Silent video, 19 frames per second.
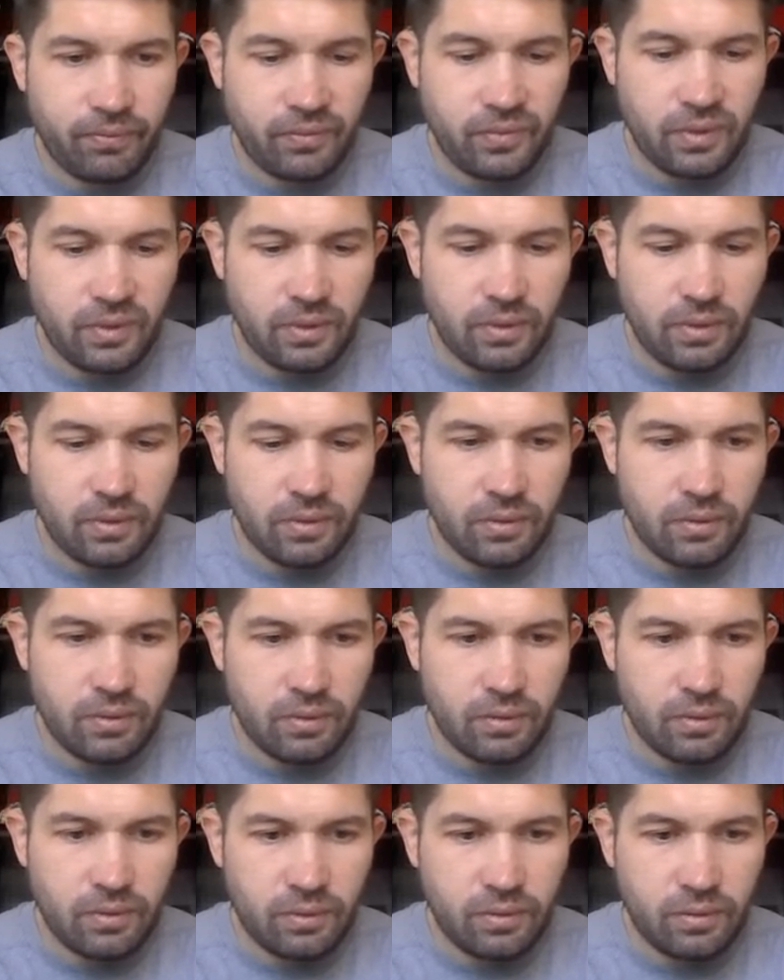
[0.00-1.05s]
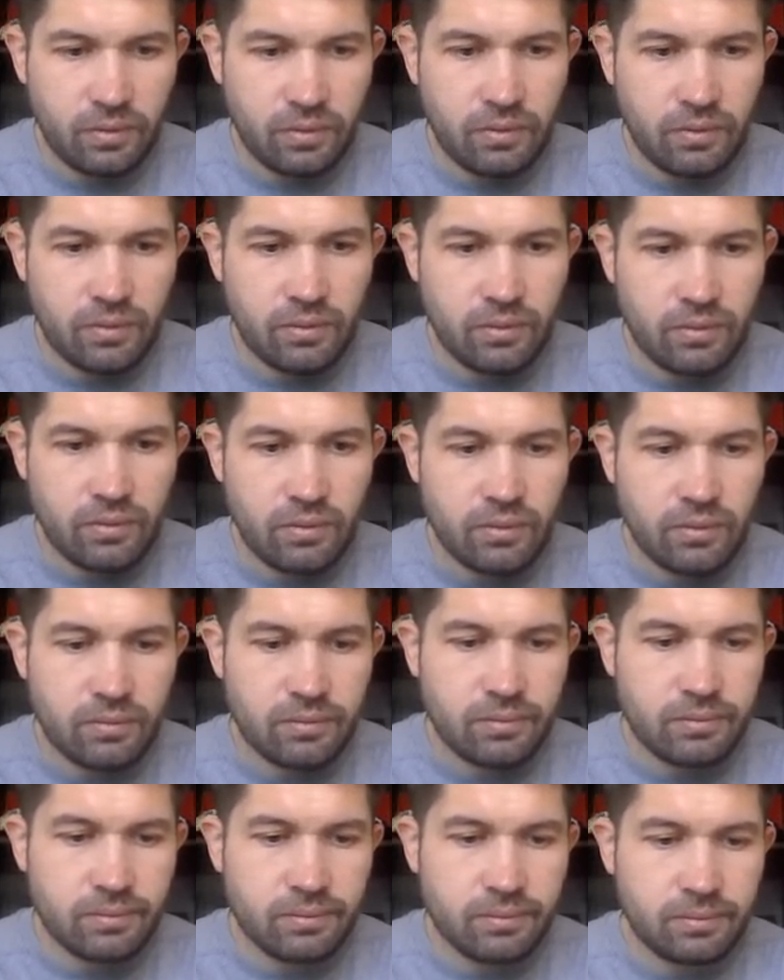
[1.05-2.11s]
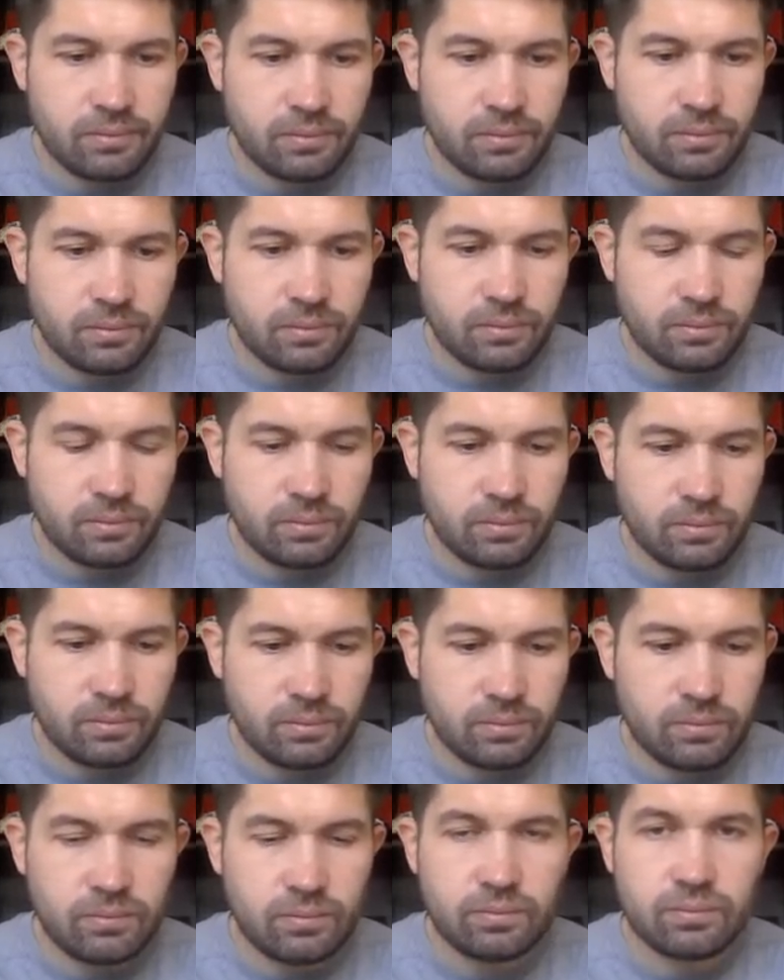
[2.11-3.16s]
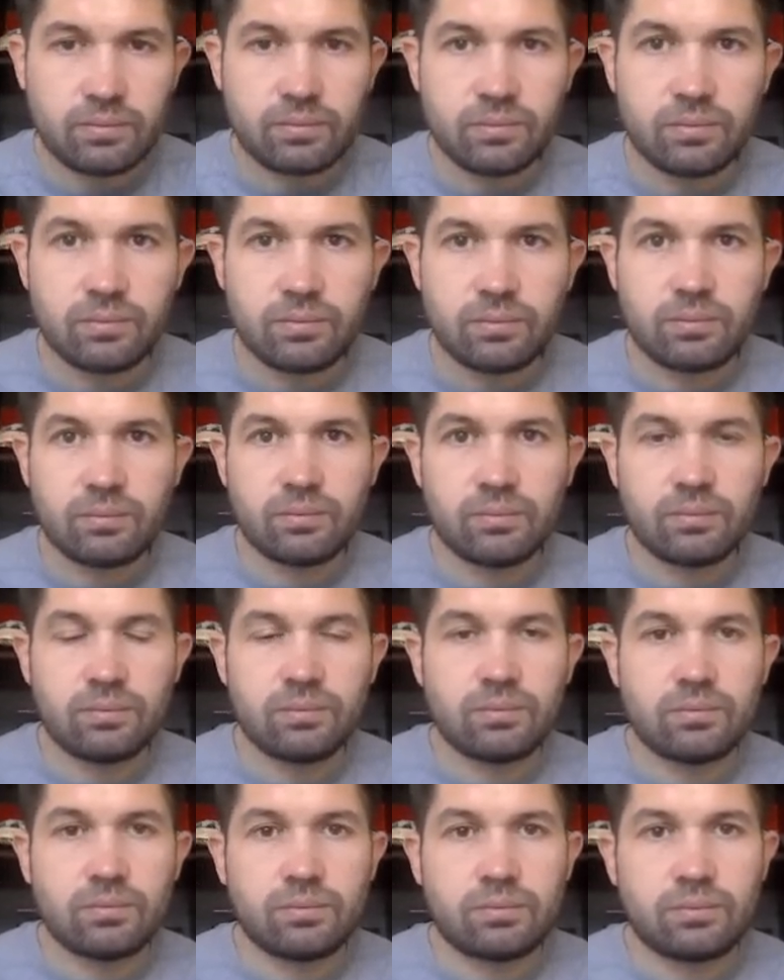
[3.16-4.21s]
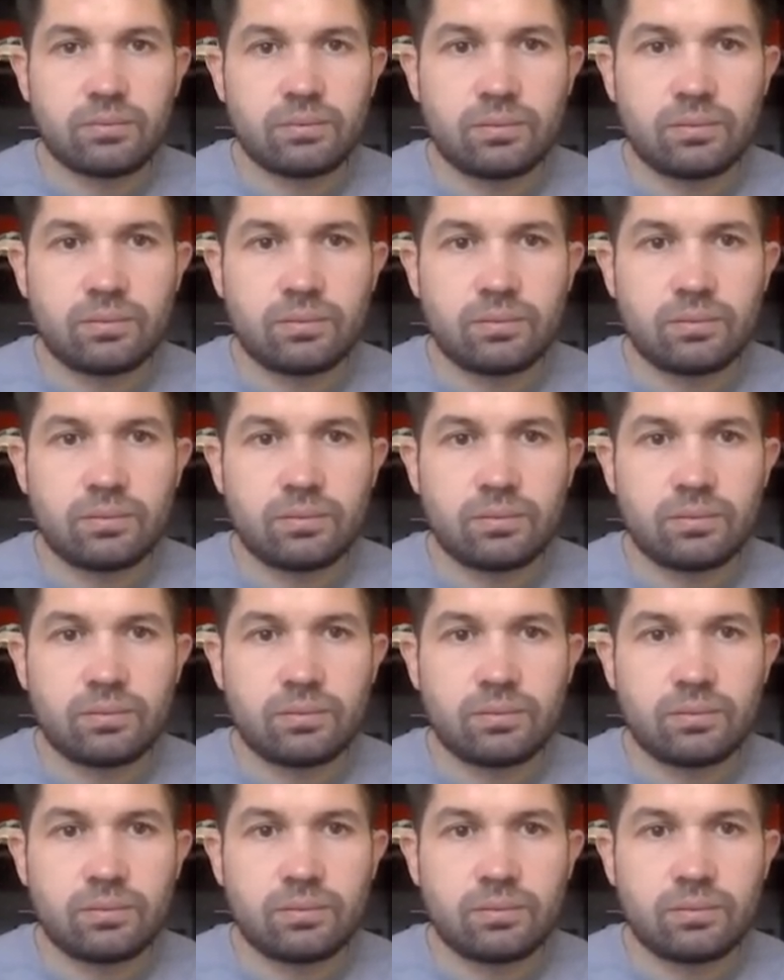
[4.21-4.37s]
(not speaking)